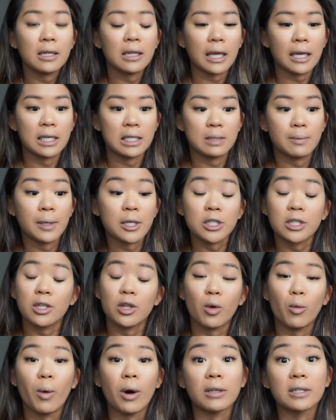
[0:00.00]
like especially in
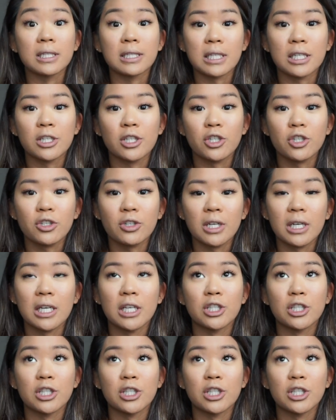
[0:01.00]
the wellness industry,